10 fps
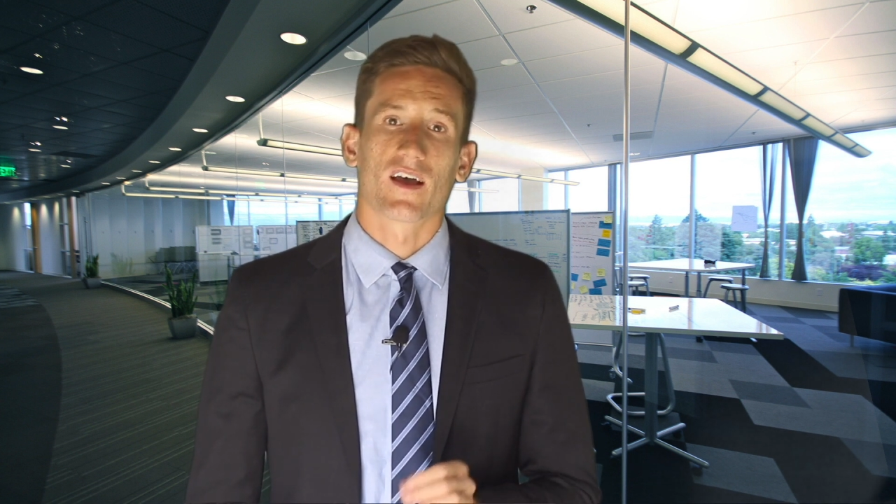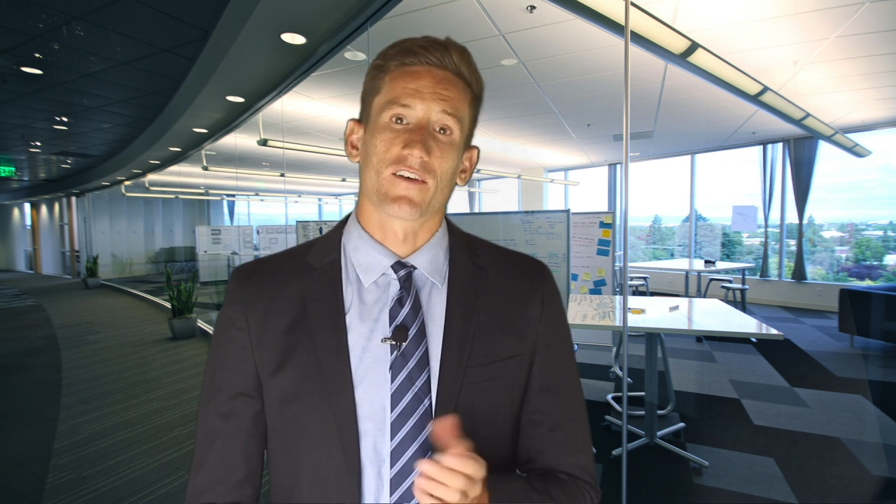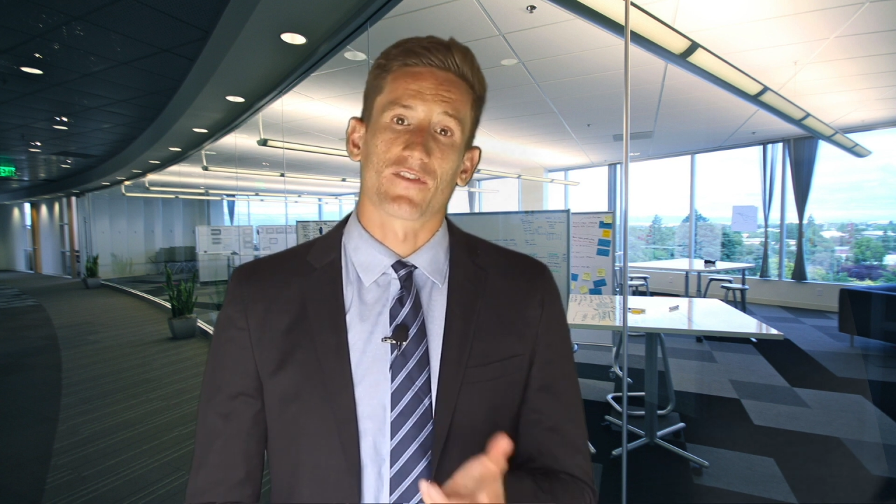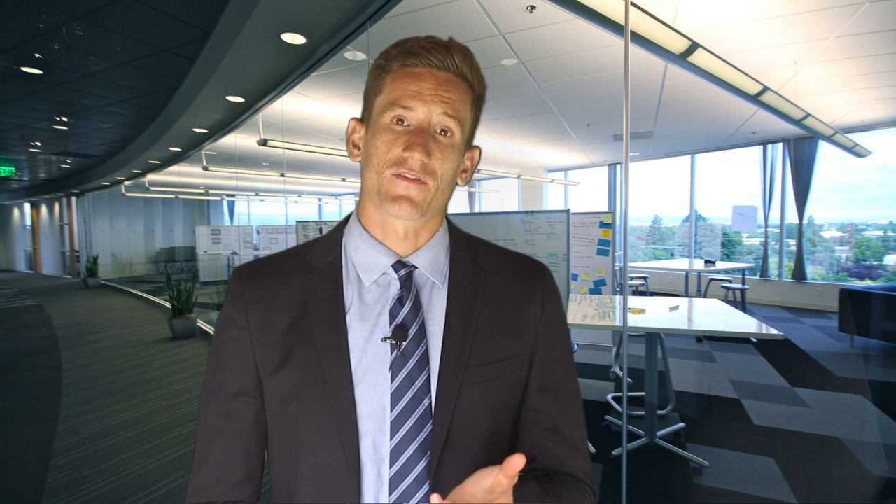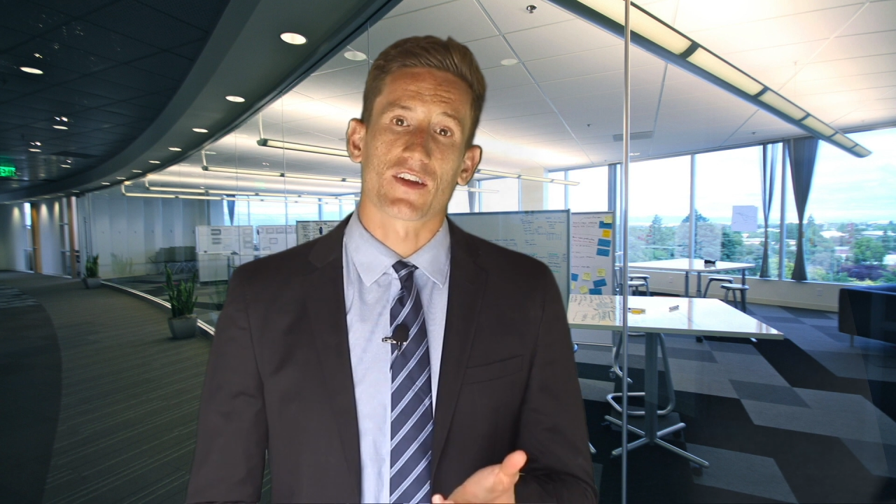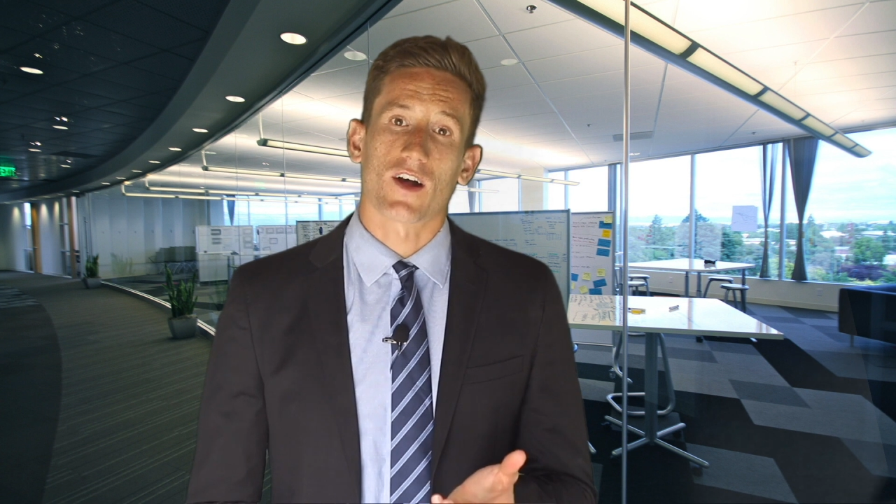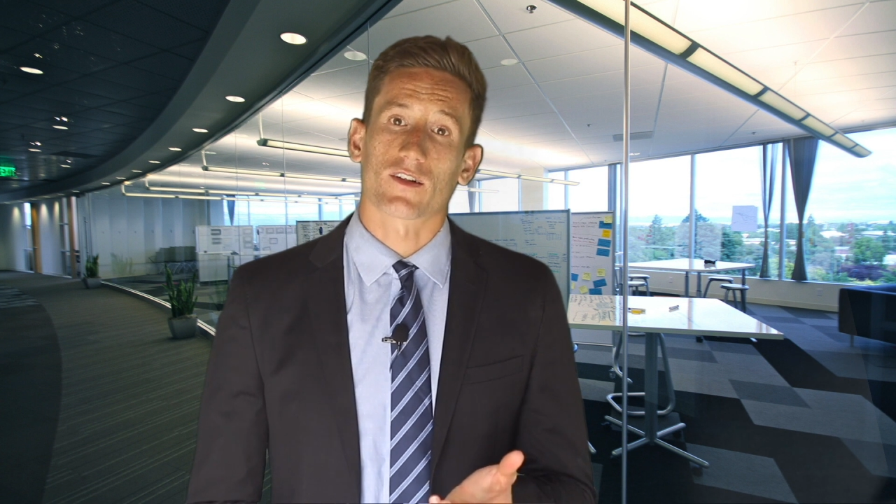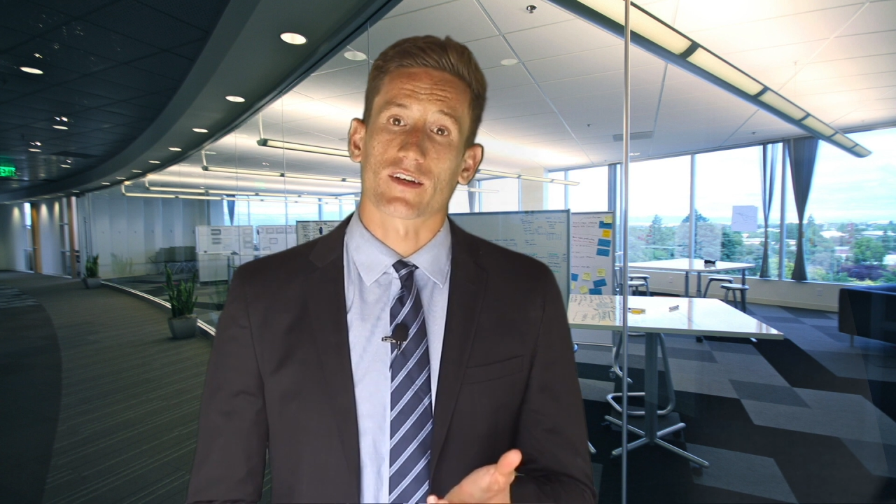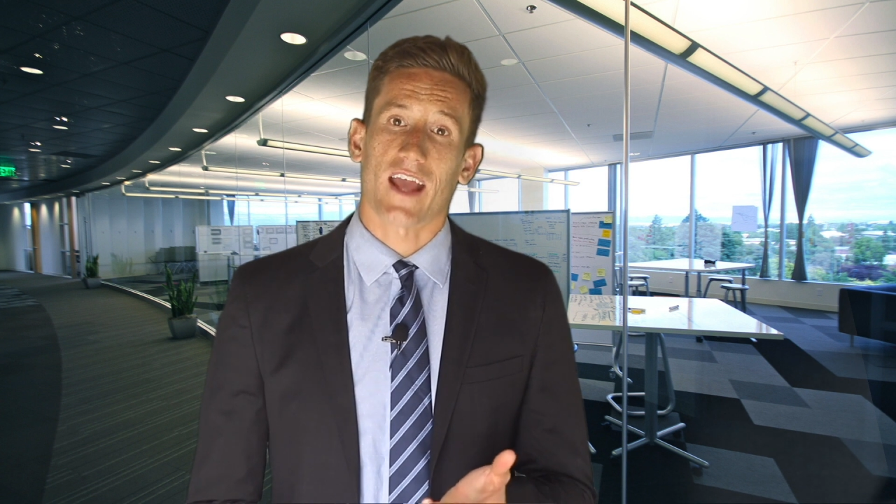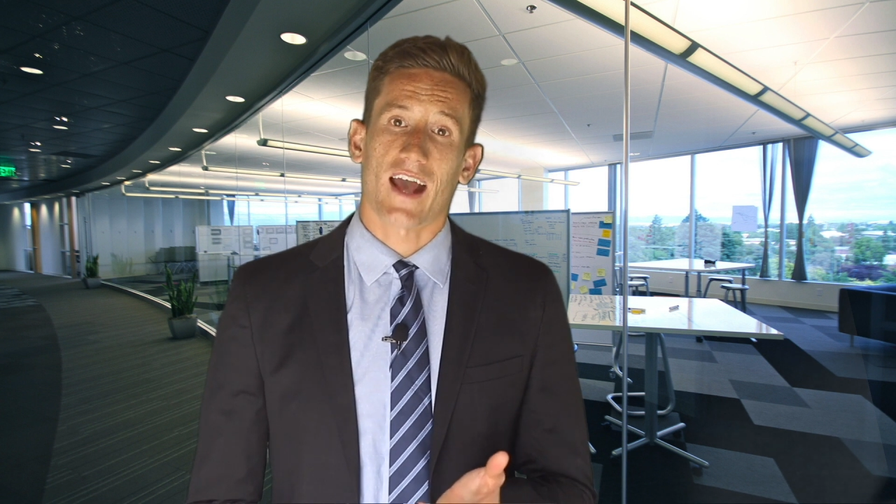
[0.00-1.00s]
A
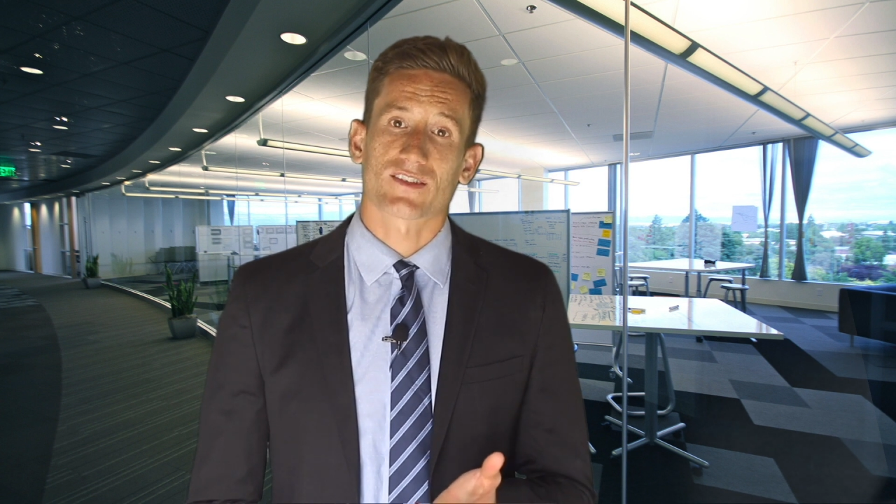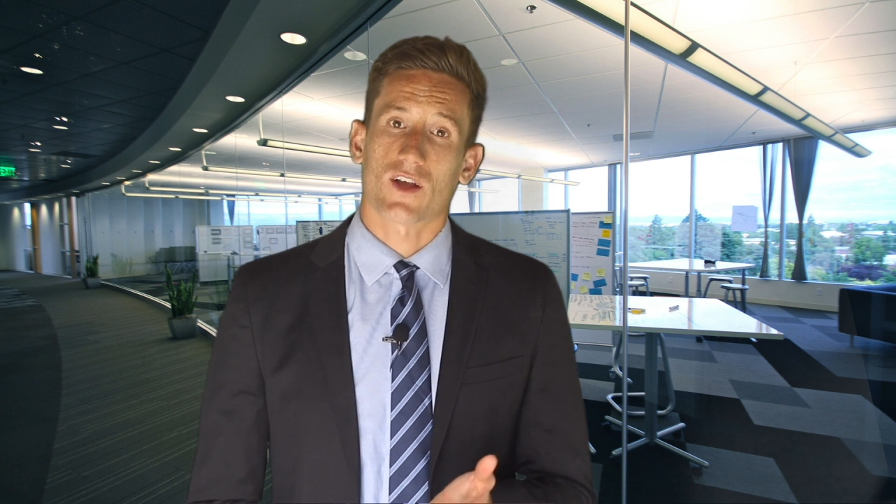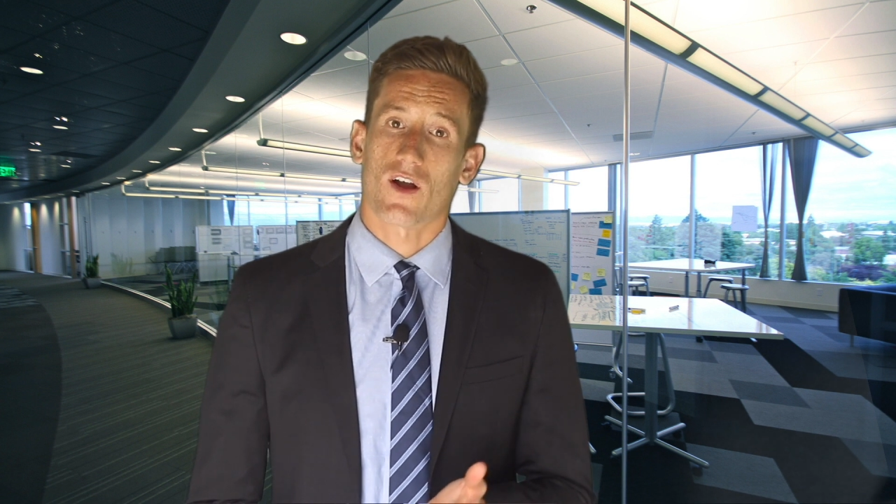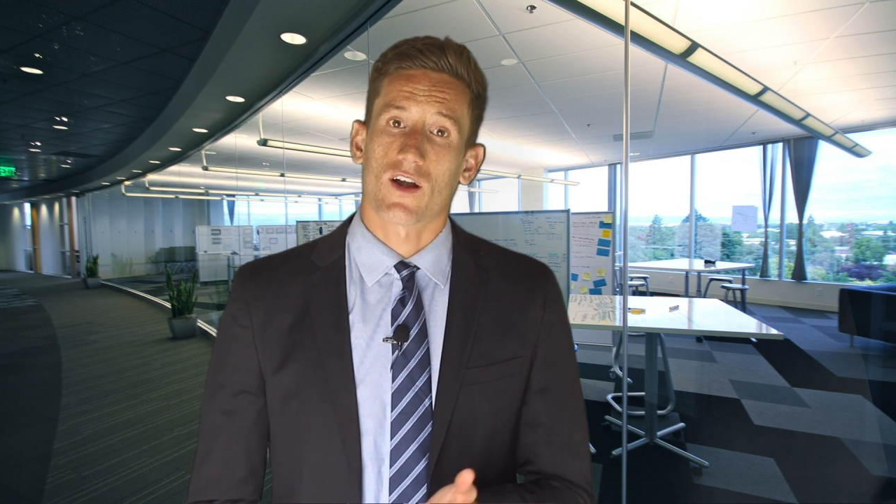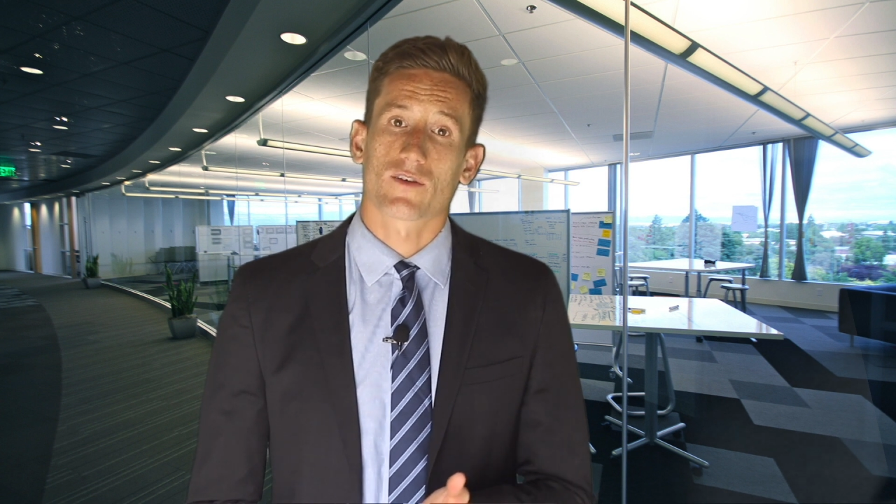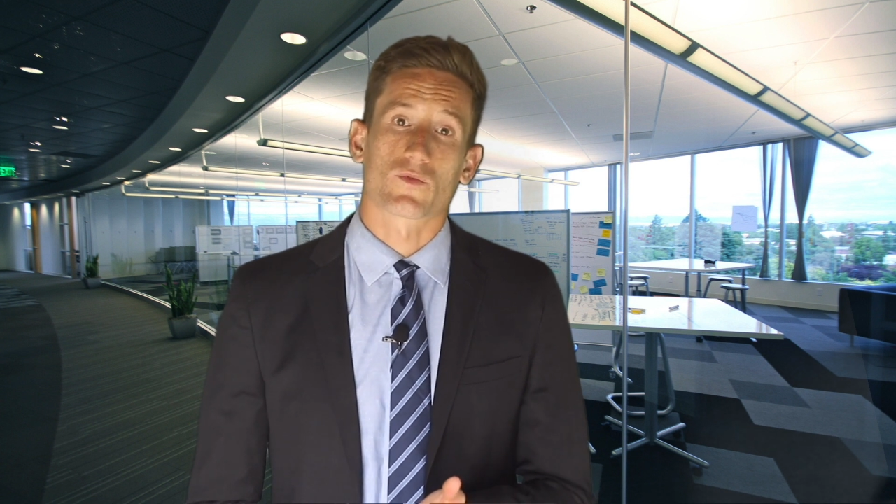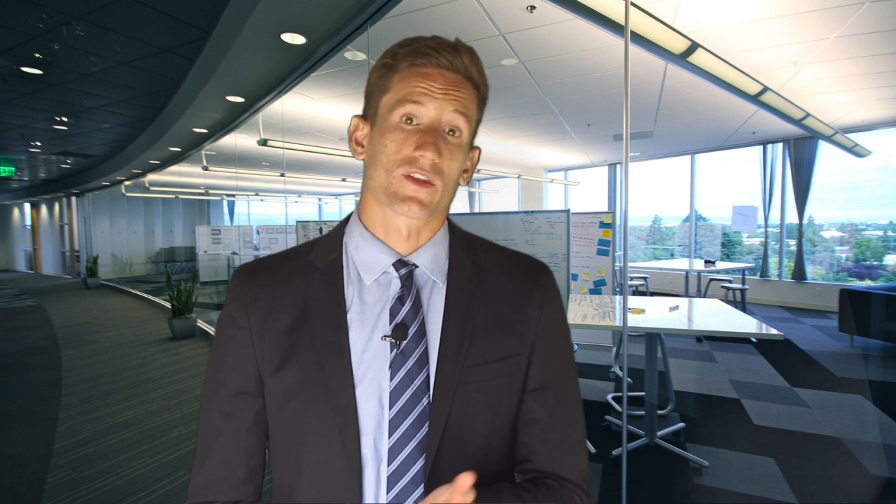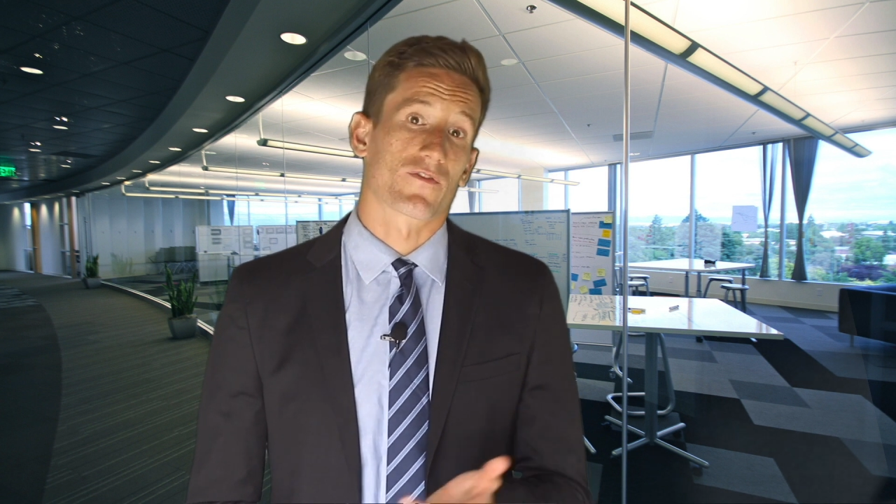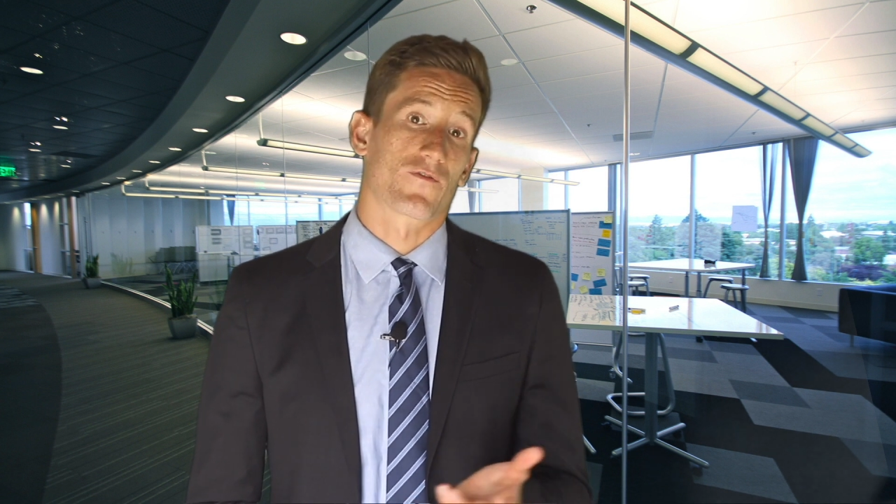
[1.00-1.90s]
$50 gas card with